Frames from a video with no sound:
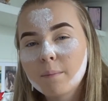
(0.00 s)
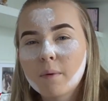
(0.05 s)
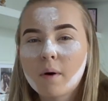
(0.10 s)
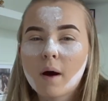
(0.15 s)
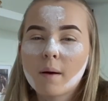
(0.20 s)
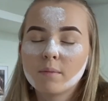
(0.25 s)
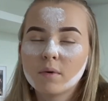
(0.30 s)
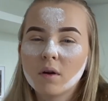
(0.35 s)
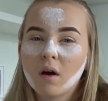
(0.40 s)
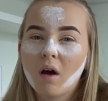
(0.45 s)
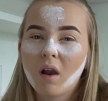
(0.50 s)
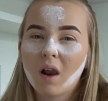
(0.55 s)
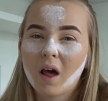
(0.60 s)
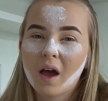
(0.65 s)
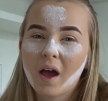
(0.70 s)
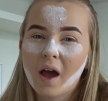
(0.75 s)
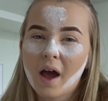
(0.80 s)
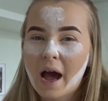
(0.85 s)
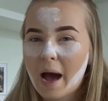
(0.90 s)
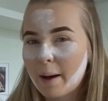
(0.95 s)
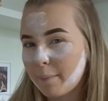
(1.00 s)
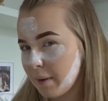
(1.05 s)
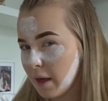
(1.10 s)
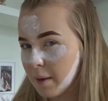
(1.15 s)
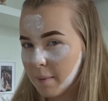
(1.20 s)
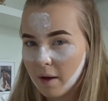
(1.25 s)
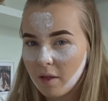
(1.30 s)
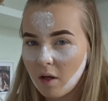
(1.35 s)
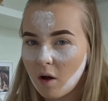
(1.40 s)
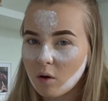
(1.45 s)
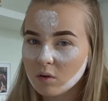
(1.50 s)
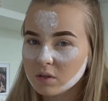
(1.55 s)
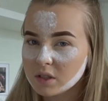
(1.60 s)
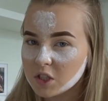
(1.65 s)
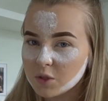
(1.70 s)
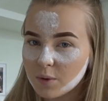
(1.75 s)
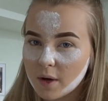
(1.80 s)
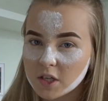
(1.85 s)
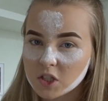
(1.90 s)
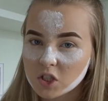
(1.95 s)
but I'm not like happy about the whole
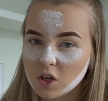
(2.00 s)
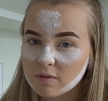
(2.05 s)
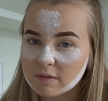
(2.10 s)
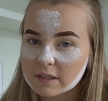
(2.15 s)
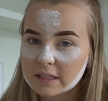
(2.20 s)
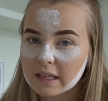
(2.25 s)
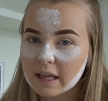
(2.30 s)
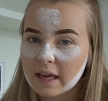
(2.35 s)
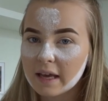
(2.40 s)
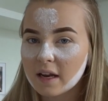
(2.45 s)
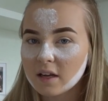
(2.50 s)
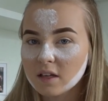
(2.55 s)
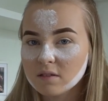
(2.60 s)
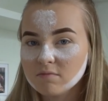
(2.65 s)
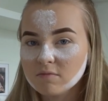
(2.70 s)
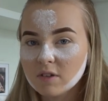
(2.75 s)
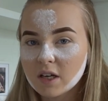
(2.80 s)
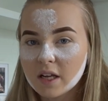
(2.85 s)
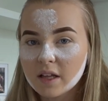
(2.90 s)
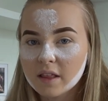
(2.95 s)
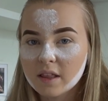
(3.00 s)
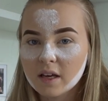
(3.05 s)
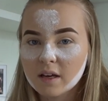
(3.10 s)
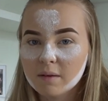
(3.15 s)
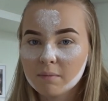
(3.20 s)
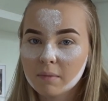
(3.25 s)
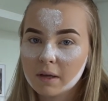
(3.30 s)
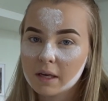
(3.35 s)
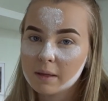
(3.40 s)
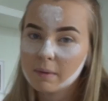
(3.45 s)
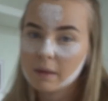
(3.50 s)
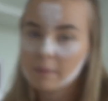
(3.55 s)
situation, obviously, and I don't really think many